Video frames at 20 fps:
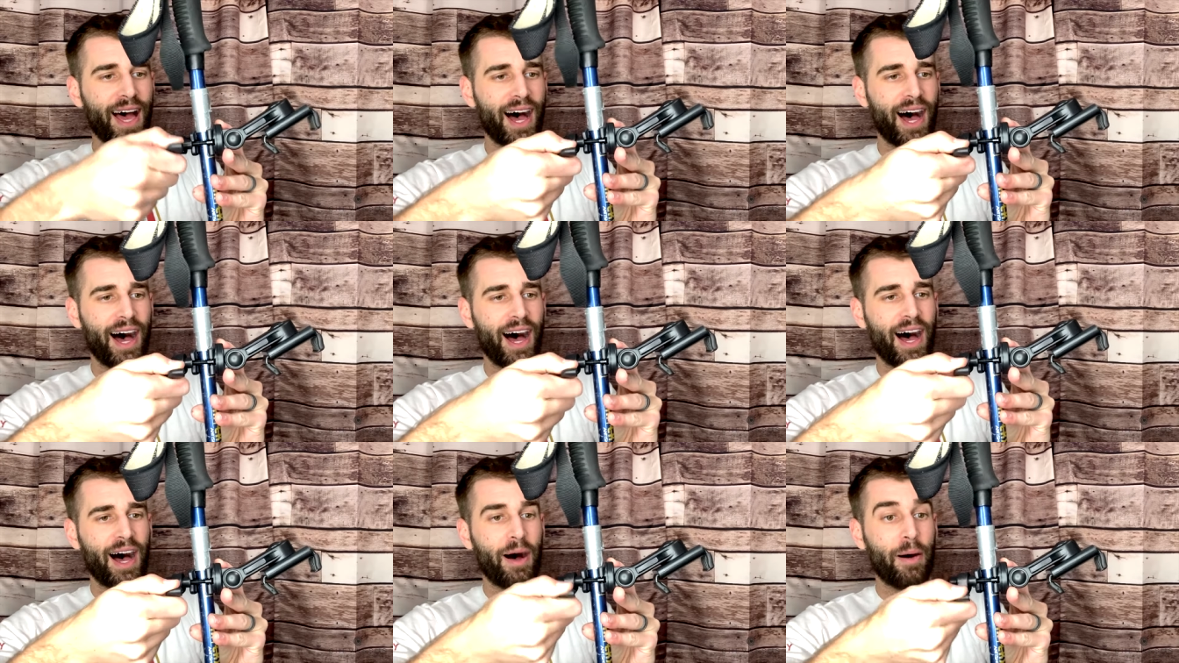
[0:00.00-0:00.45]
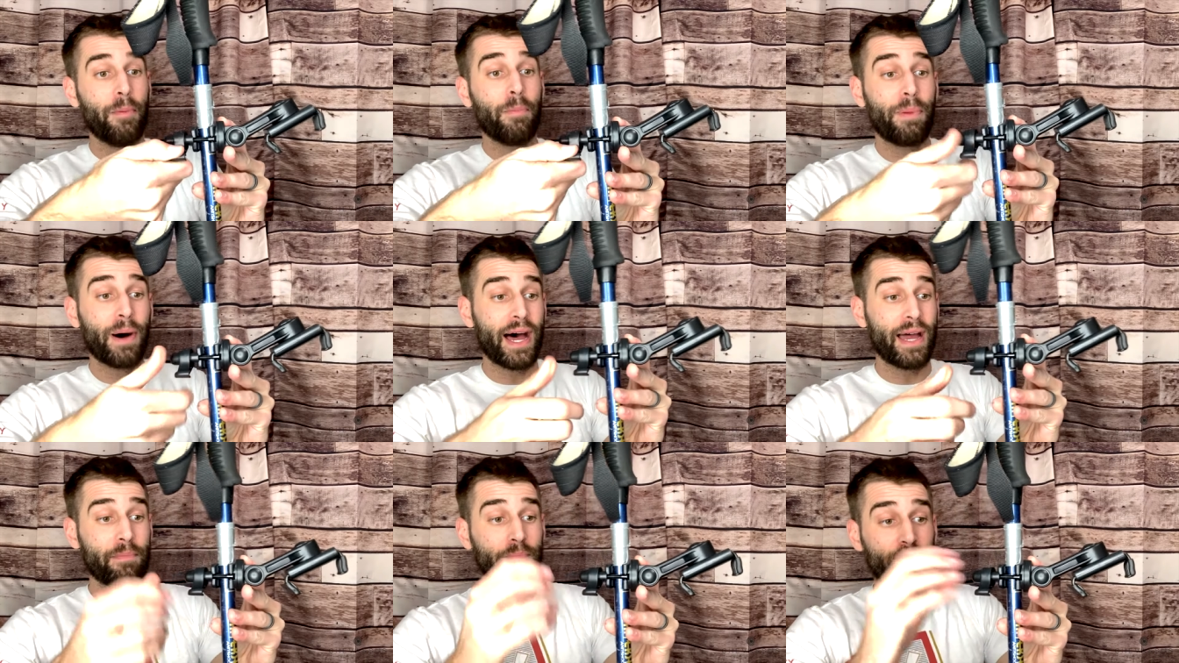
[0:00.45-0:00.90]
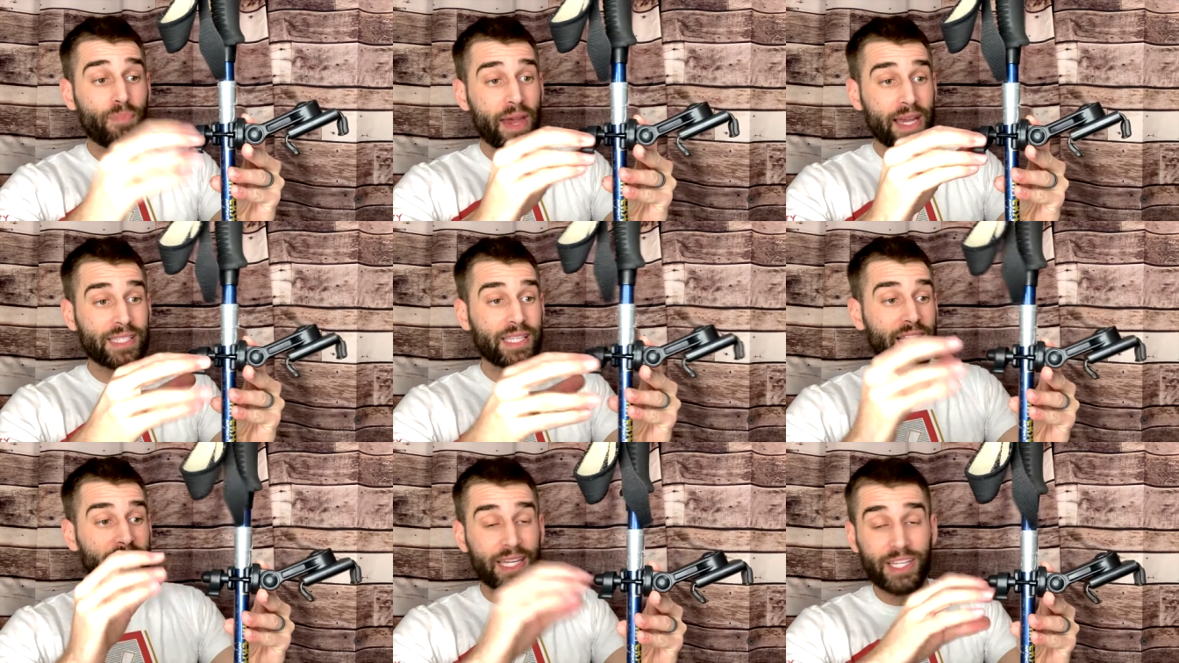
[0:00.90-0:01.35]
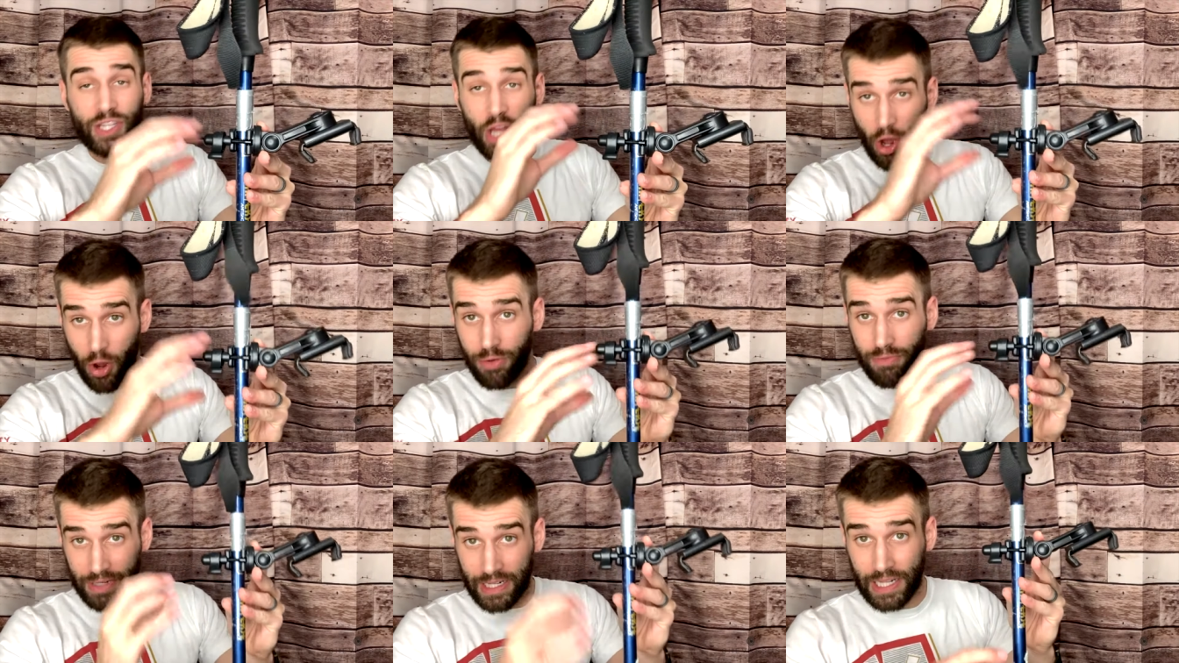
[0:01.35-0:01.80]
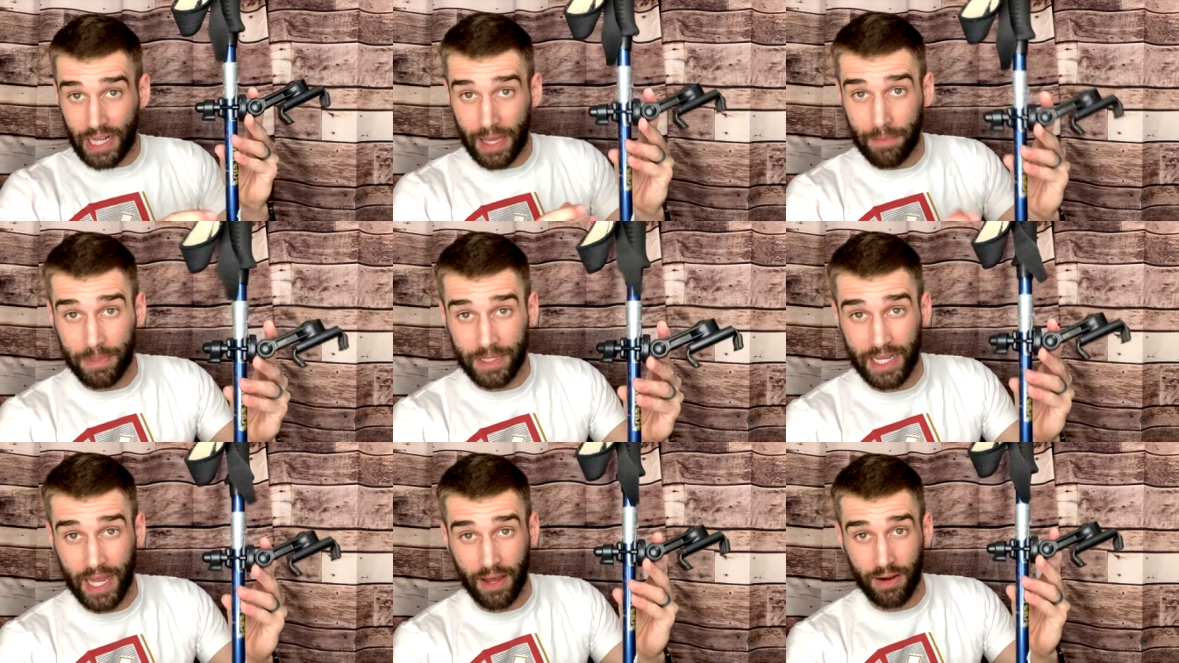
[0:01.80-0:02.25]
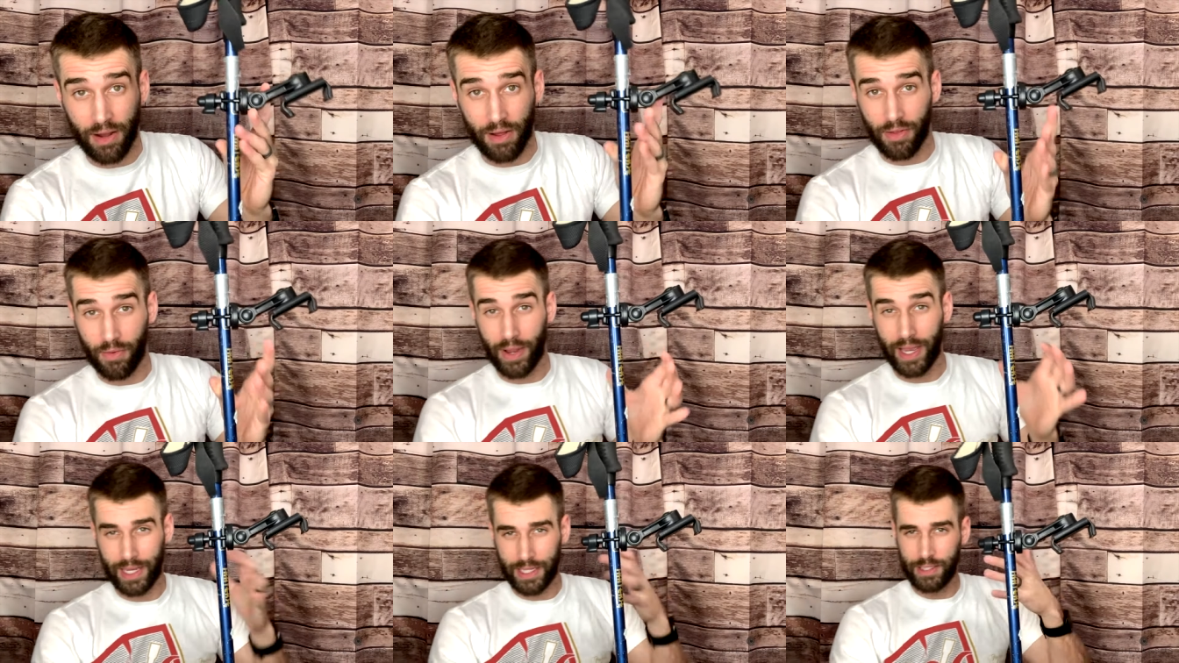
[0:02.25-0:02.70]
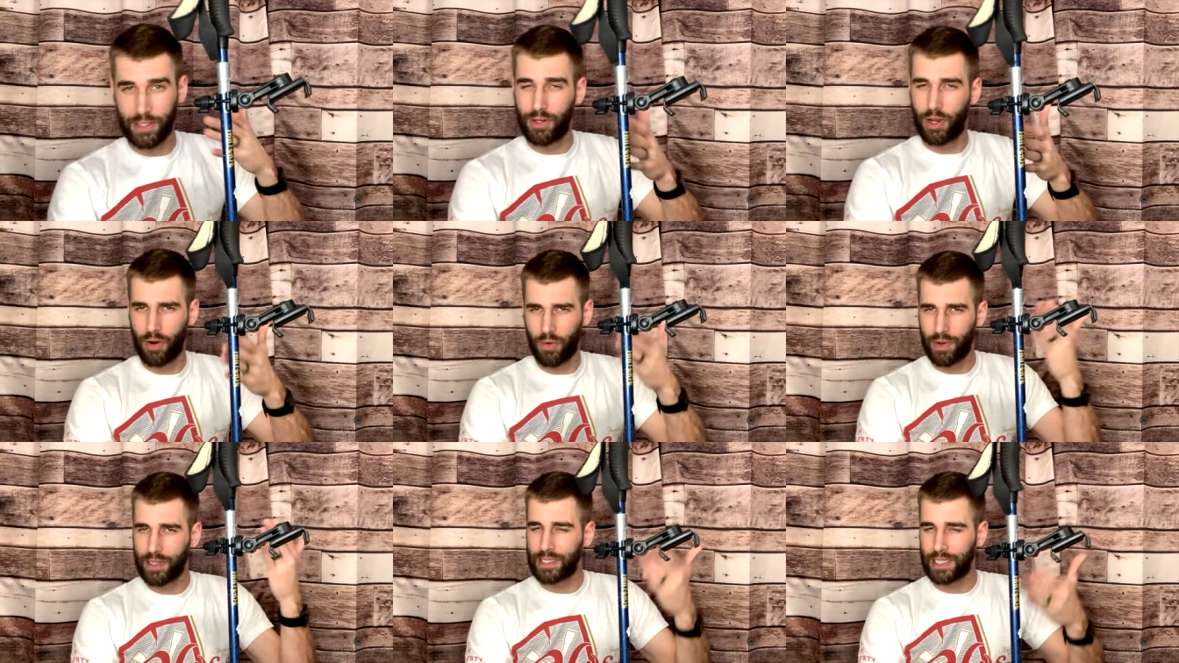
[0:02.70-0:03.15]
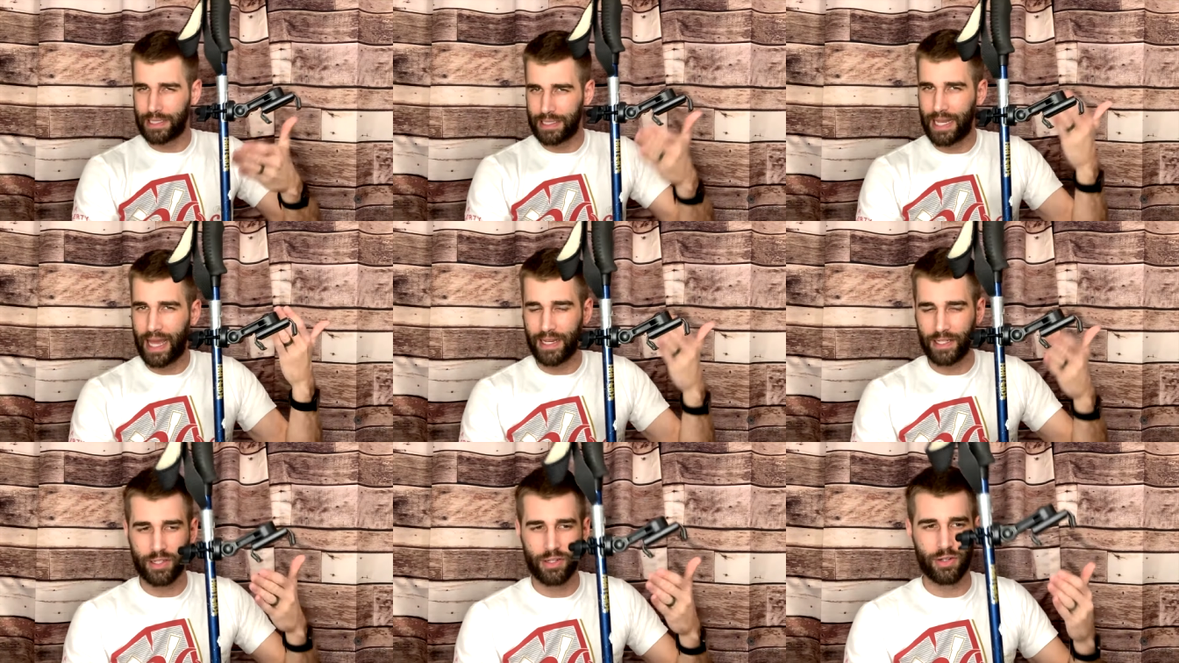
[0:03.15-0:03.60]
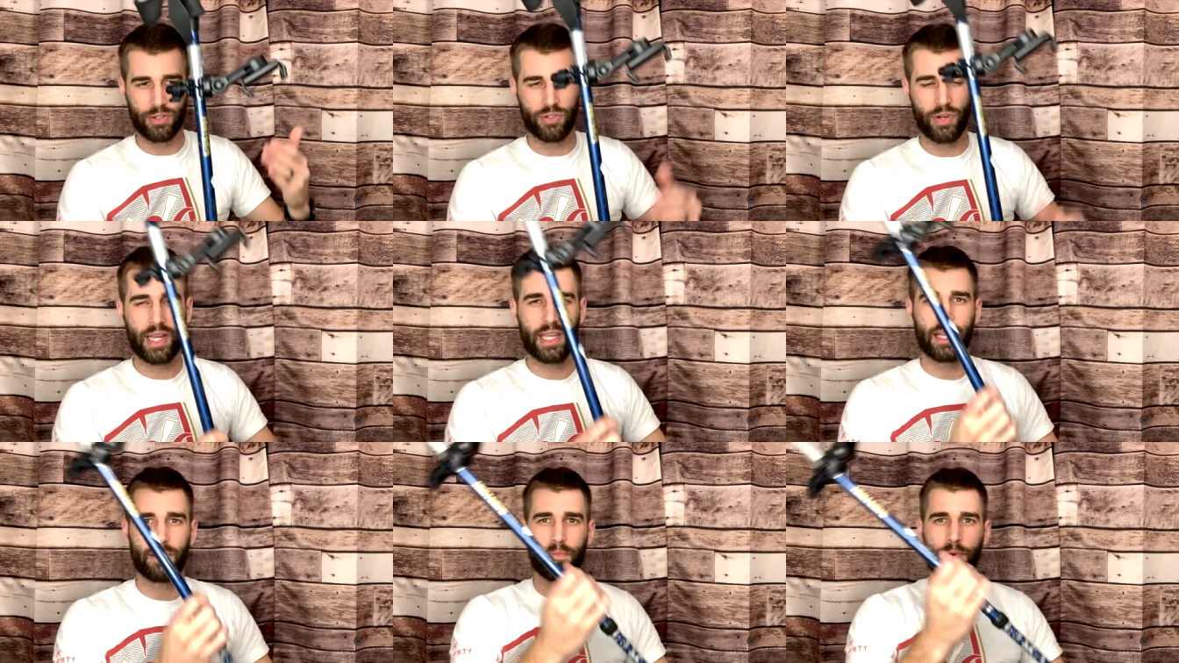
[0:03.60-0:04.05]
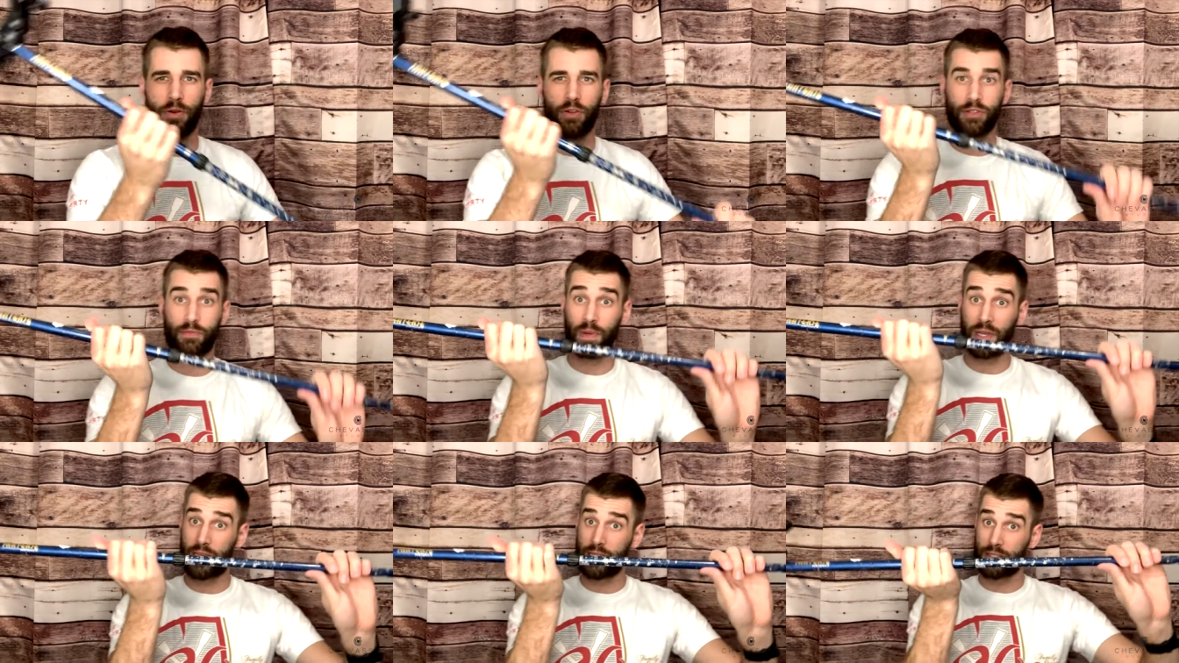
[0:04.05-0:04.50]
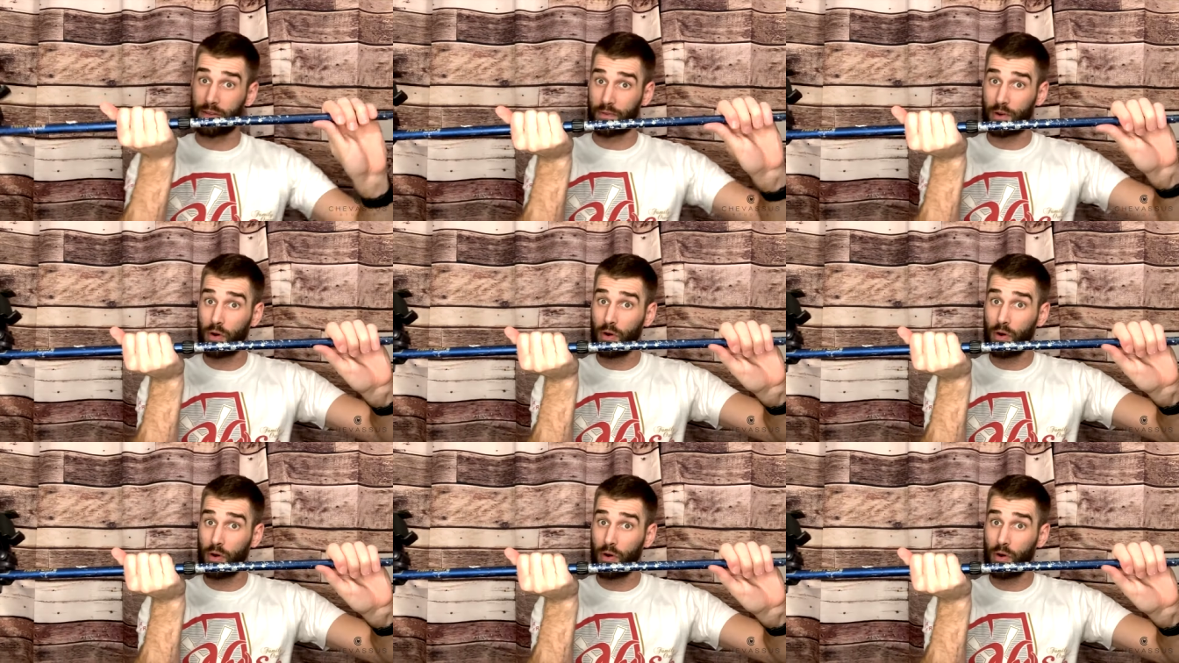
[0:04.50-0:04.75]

Uh, but basically don't clamp it down all the way because you don't want to dent your trekking poles because of